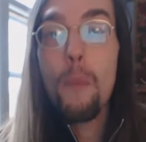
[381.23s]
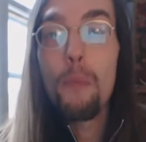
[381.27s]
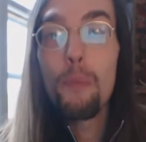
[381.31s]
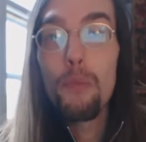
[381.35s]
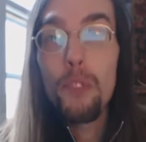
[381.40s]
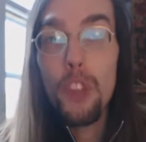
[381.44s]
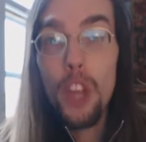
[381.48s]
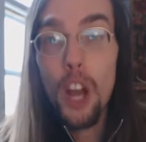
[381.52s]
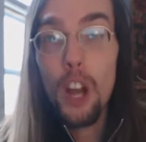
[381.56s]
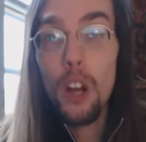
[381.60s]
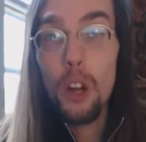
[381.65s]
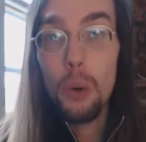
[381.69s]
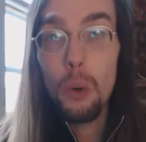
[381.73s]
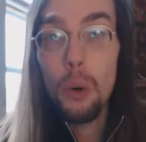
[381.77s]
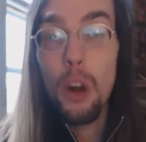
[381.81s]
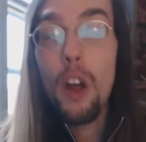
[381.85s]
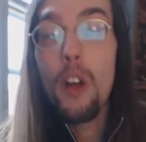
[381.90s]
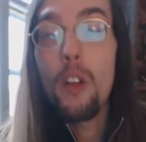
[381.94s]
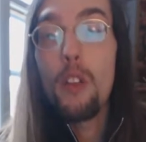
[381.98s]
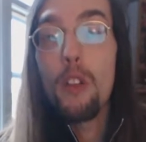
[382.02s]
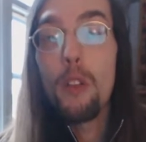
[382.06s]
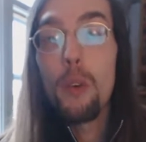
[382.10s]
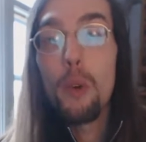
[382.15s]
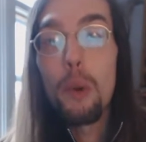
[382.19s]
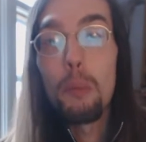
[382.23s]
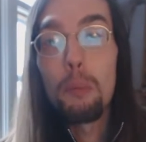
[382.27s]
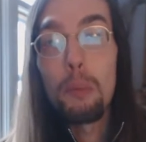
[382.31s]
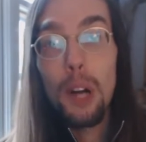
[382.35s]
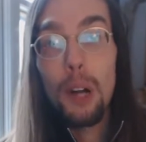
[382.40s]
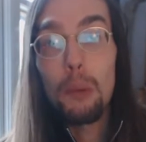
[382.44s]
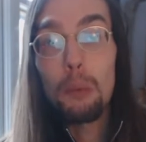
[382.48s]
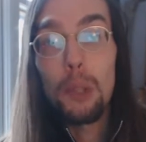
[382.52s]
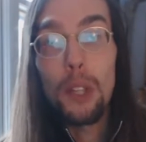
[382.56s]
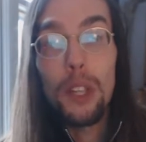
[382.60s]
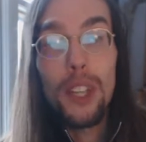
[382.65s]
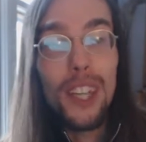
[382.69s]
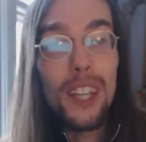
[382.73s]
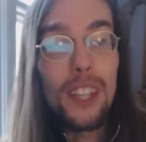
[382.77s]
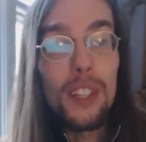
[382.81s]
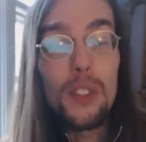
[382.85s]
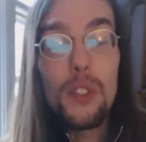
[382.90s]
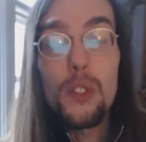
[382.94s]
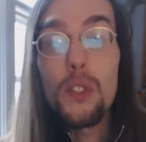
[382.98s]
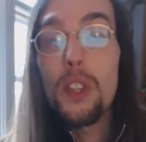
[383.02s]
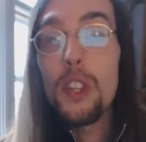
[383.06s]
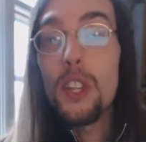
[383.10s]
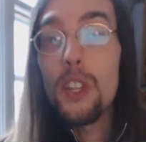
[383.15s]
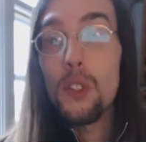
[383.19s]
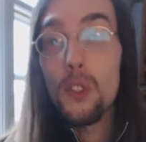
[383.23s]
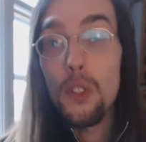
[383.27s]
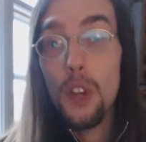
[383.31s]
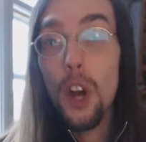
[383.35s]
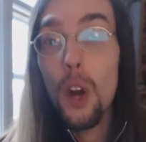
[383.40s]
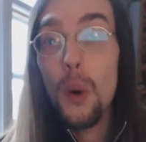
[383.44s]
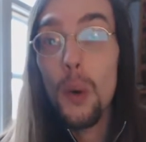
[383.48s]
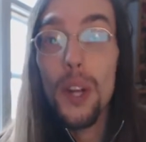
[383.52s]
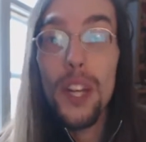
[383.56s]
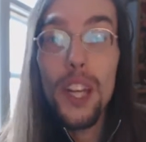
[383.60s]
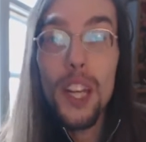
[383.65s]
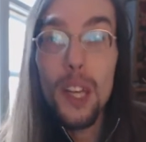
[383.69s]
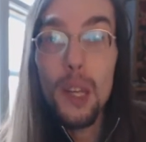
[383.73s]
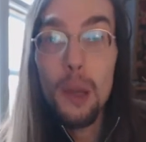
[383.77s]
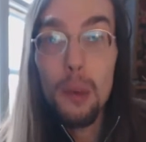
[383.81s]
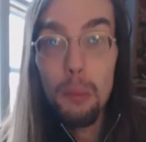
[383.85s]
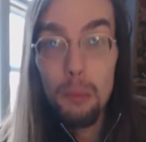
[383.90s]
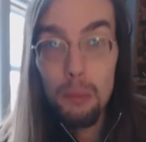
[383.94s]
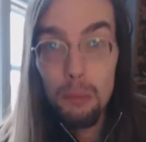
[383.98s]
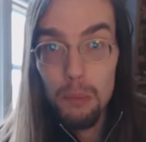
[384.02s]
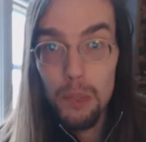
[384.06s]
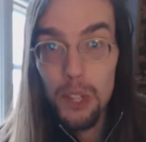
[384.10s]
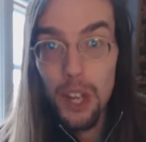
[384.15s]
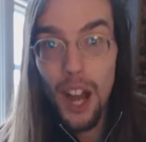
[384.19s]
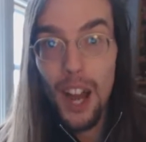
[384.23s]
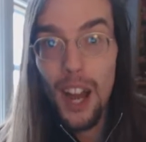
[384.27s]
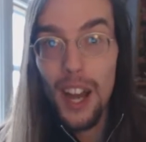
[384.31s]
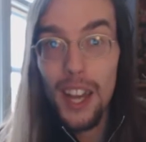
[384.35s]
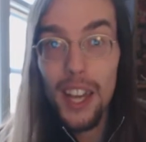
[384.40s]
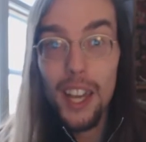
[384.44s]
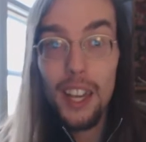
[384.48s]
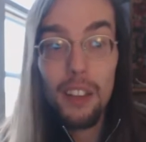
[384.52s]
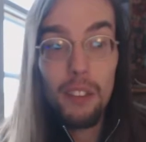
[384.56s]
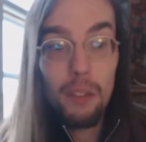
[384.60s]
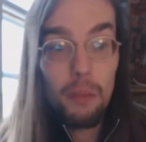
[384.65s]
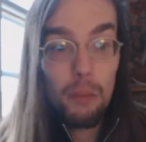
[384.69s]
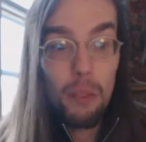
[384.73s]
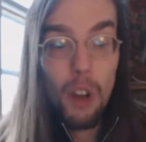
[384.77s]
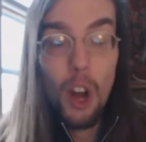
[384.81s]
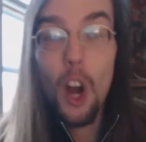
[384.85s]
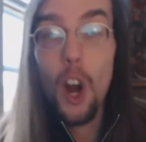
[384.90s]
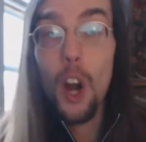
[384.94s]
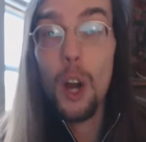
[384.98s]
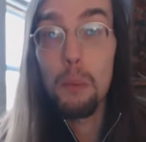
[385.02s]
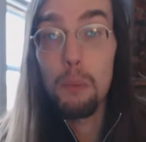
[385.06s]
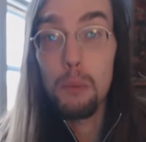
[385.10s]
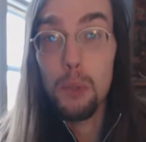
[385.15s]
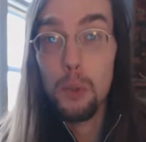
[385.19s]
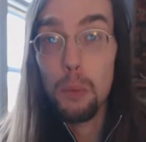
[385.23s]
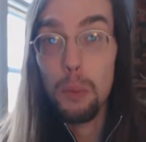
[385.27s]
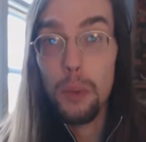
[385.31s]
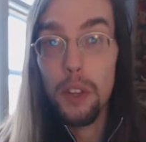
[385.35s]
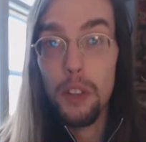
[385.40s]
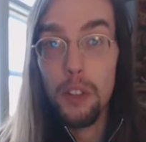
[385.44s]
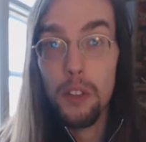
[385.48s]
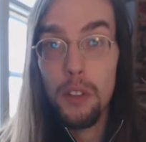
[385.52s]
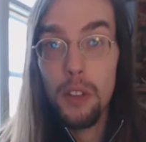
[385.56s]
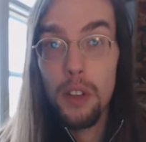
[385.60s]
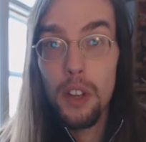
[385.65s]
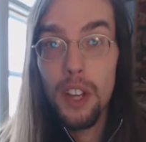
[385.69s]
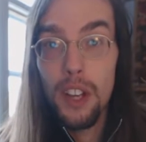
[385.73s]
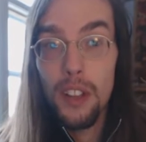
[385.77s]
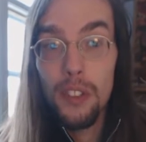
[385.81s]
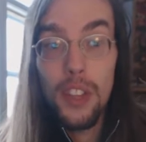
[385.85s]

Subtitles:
No. The Republicans that he's already tying arms with,